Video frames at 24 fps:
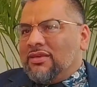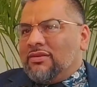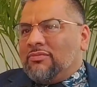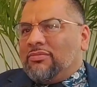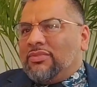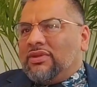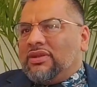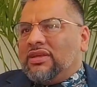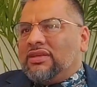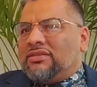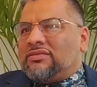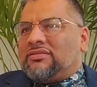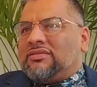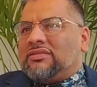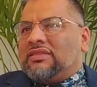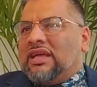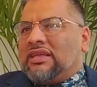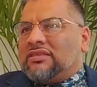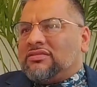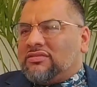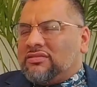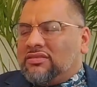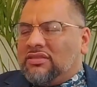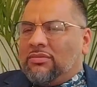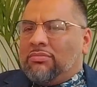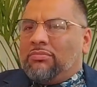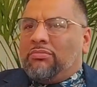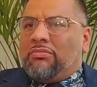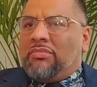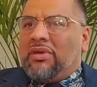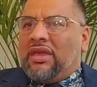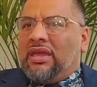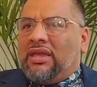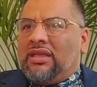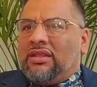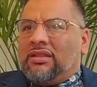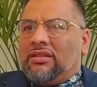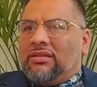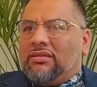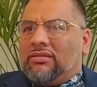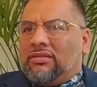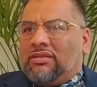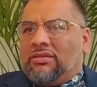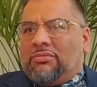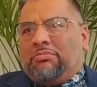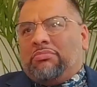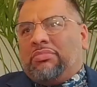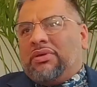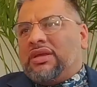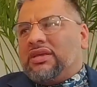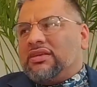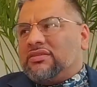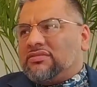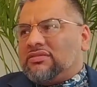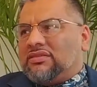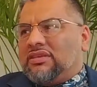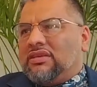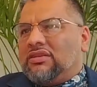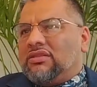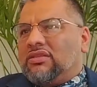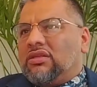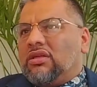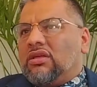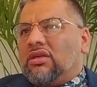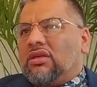But that's the biggest thing.